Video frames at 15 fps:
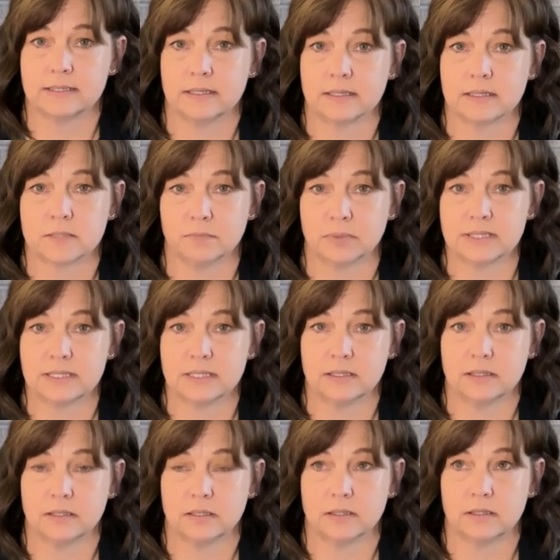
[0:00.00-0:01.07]
an
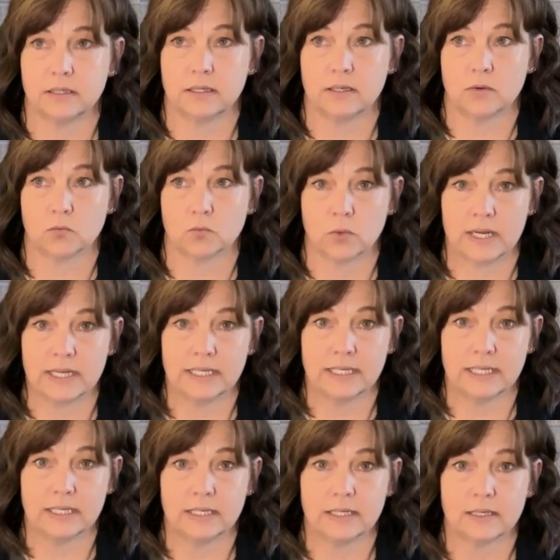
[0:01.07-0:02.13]
explicit
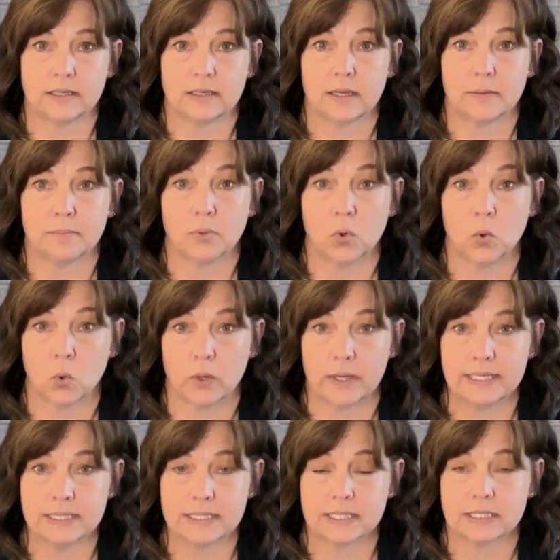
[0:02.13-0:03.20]
ranking
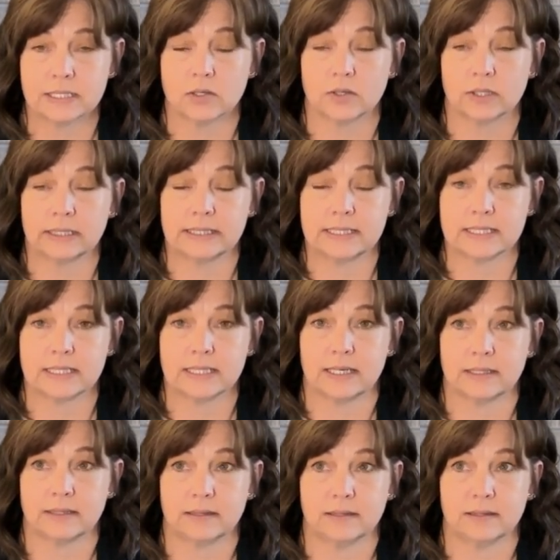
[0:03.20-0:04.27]
point, or at least
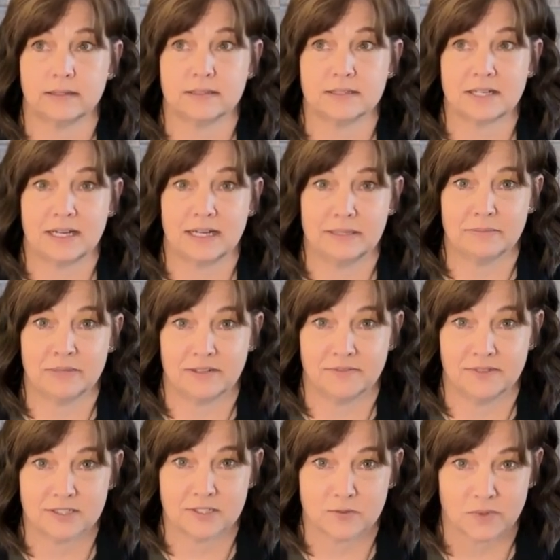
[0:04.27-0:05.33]
at the time of
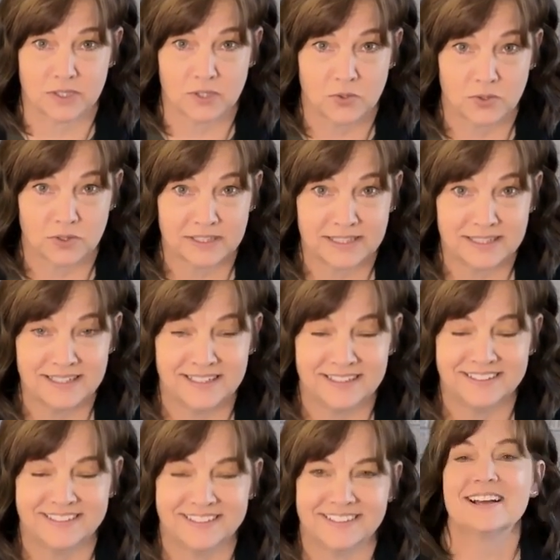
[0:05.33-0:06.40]
this recording,
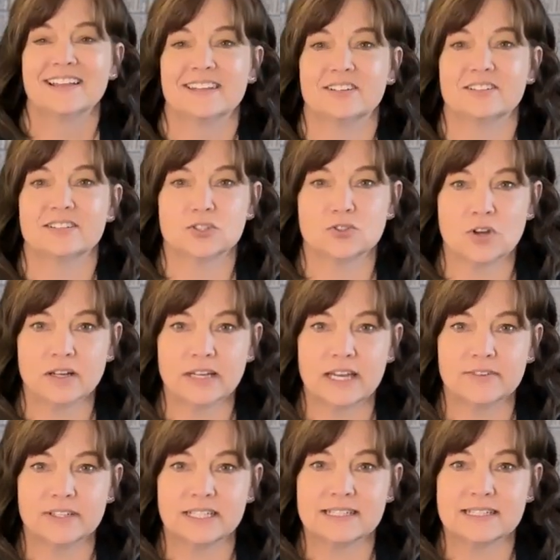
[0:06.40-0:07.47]
there is strong
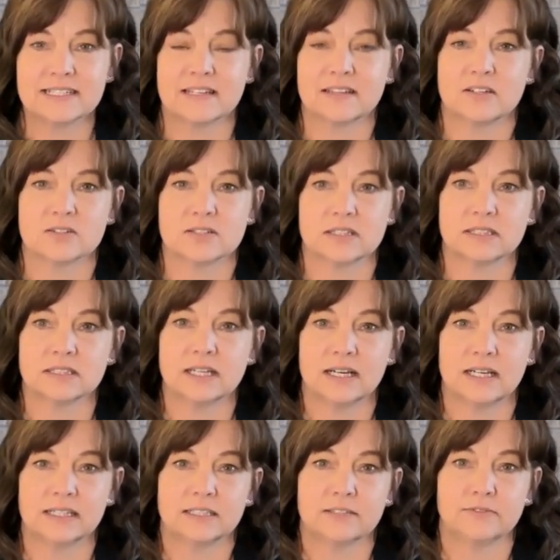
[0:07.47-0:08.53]
evidence and there's a
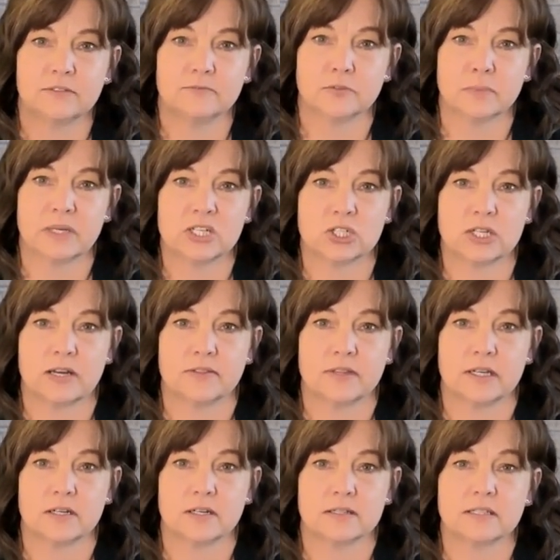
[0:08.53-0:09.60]
lot of information out
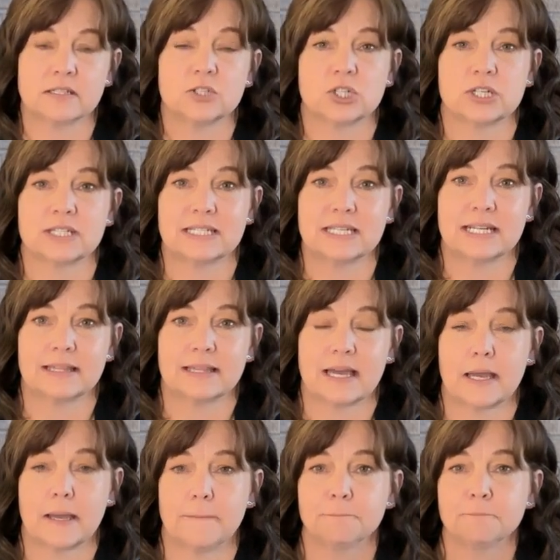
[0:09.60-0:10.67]
there suggesting
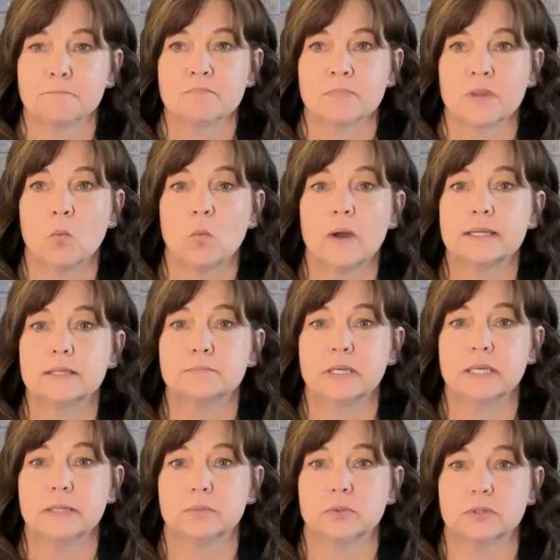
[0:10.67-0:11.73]
that when
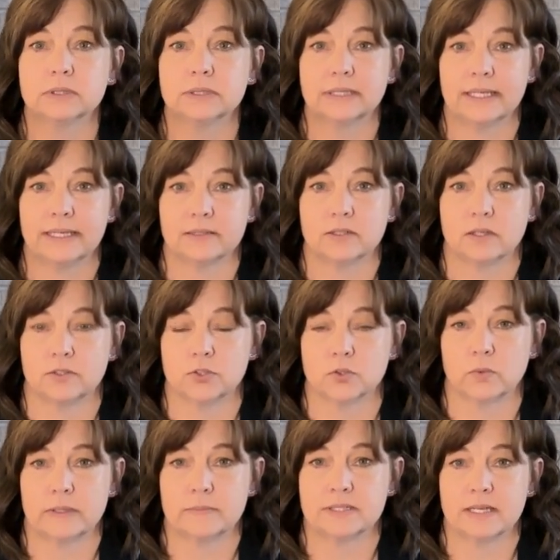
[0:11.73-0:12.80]
people land on your
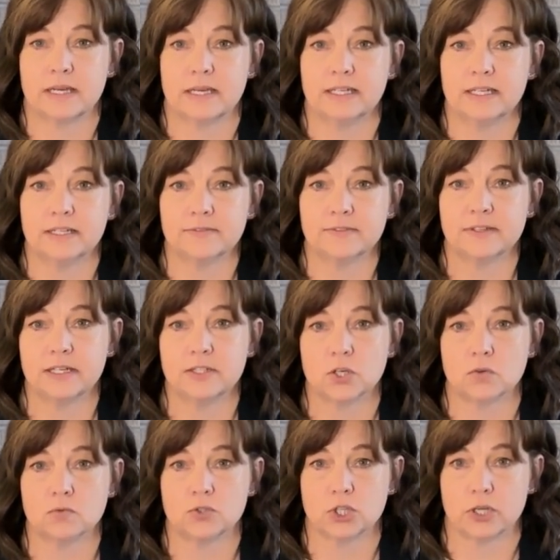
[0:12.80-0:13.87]
website, if they
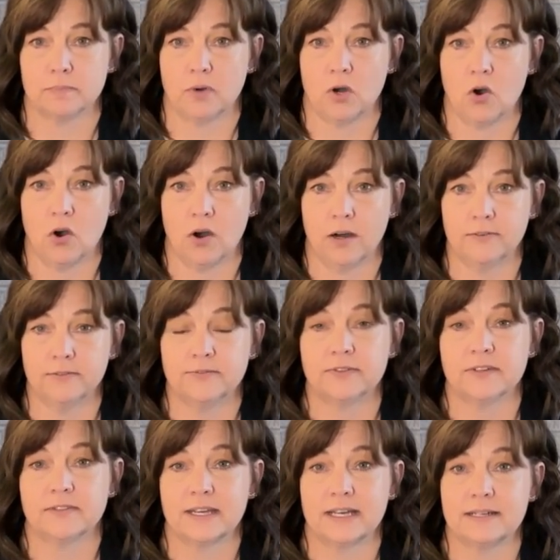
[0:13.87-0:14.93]
don't jump off,
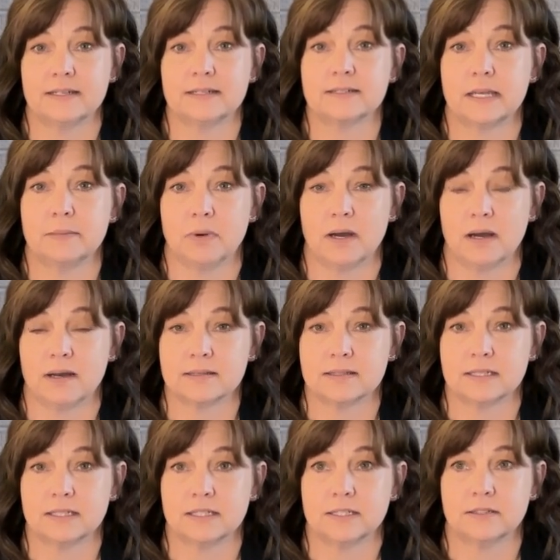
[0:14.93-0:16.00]
that is a
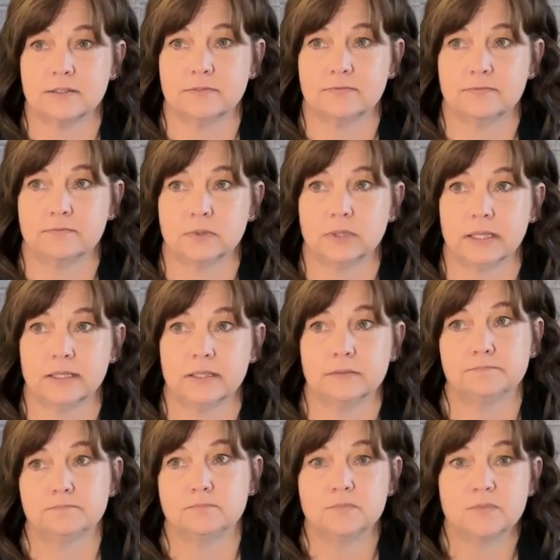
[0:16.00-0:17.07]
positive like
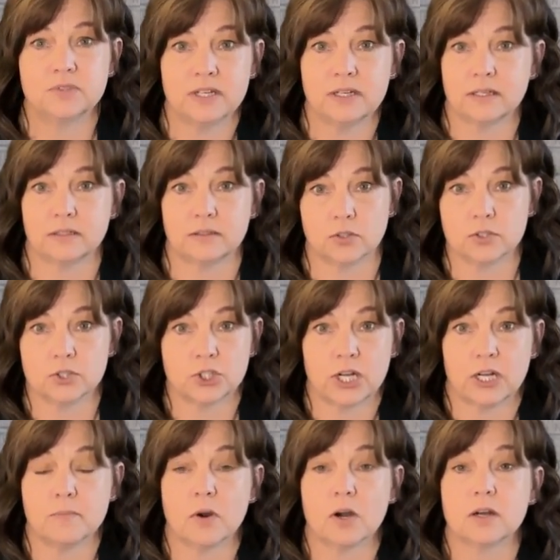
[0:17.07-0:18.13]
tick or
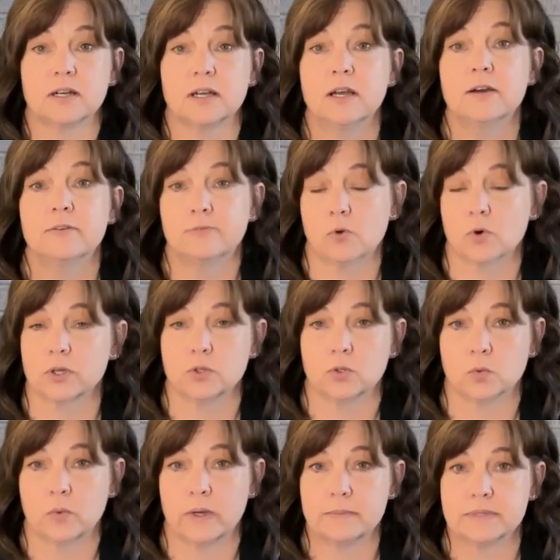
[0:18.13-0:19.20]
check mark for your
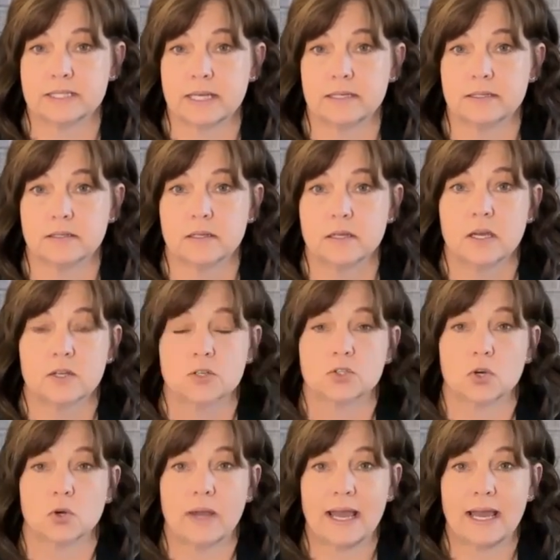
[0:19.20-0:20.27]
website.
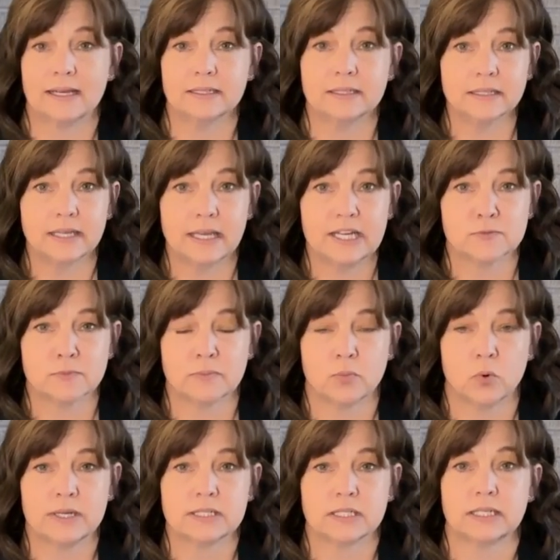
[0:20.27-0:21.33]
So adding engagement
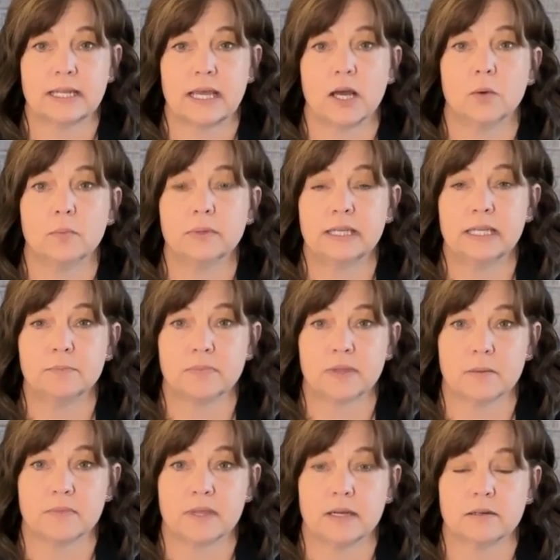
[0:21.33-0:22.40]
points can help keep
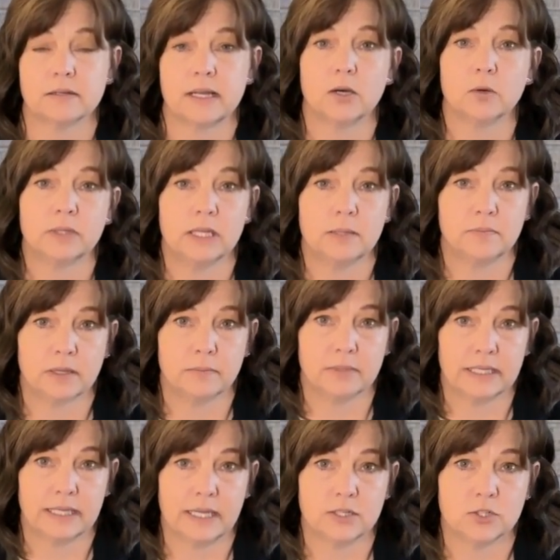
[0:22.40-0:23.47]
them there and help keep them
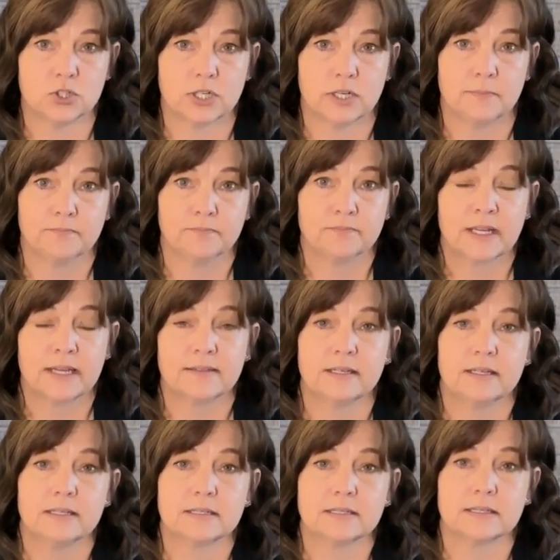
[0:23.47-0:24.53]
engaged.
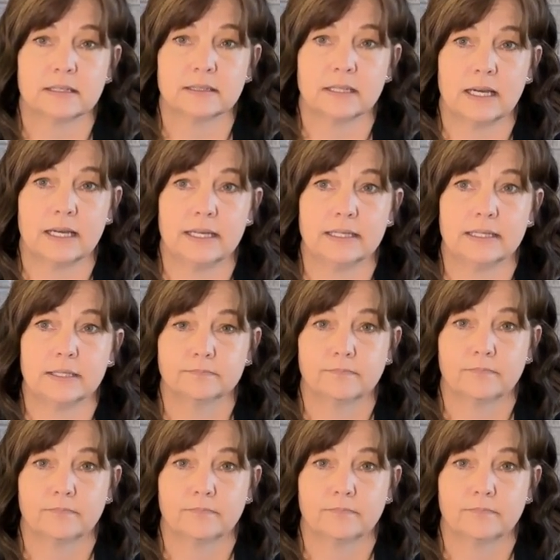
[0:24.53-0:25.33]
Things like